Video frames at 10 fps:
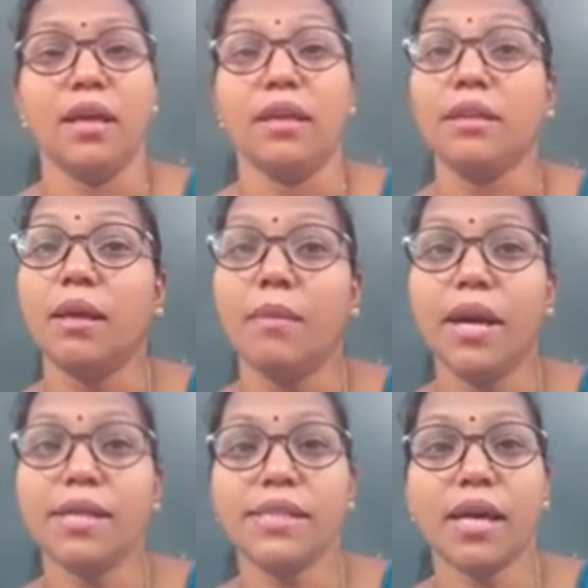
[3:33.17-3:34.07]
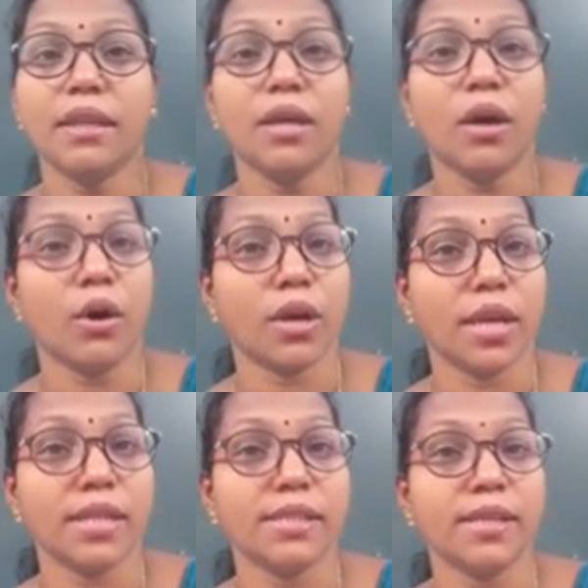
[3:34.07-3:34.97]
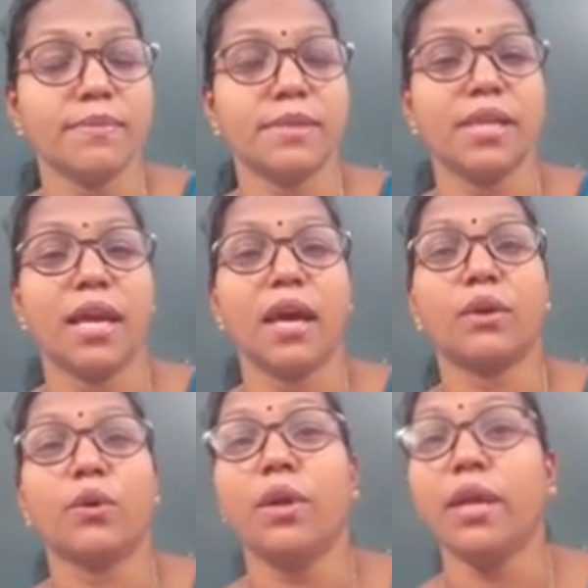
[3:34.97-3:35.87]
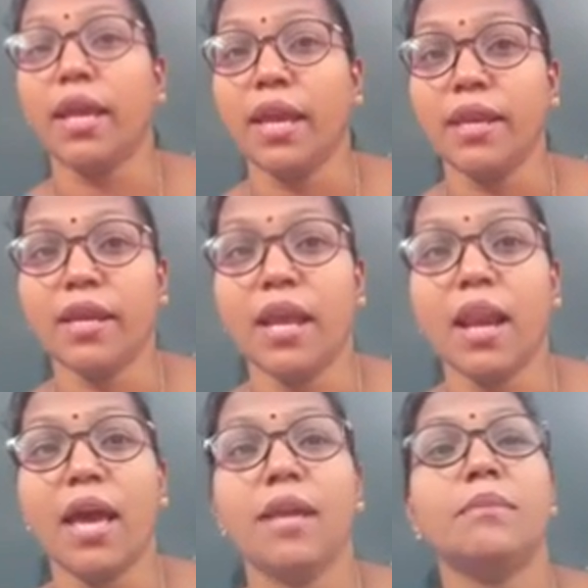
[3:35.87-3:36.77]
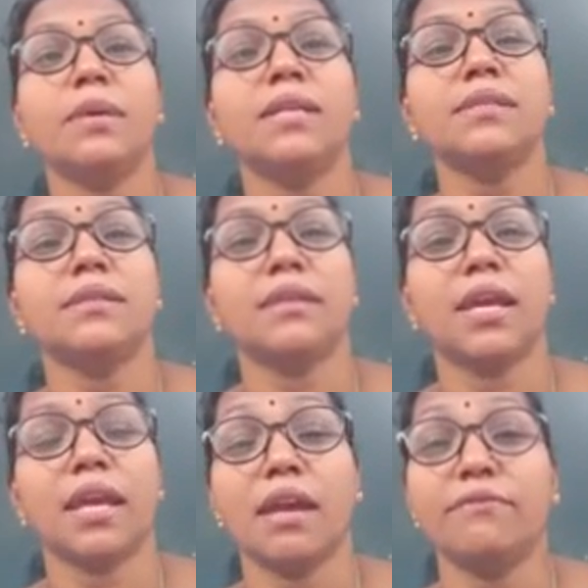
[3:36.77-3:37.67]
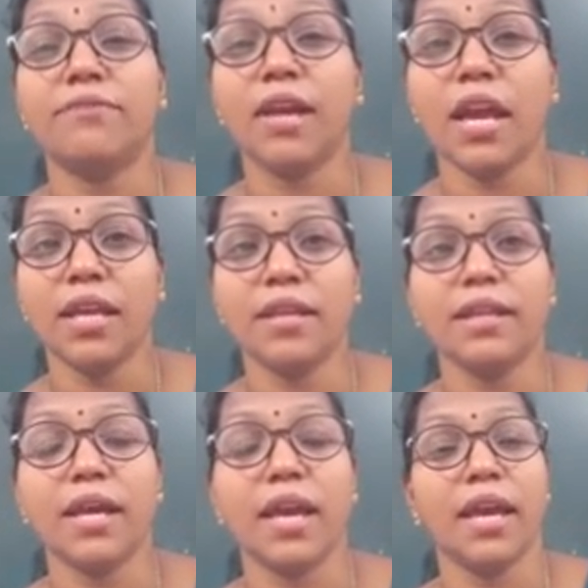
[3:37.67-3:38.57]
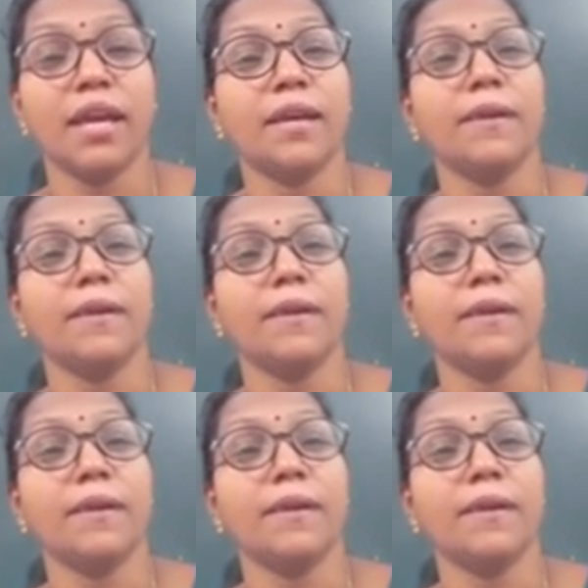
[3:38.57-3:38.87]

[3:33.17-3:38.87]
The birds are the organisms. They are called aerial animals. They can fly in the air.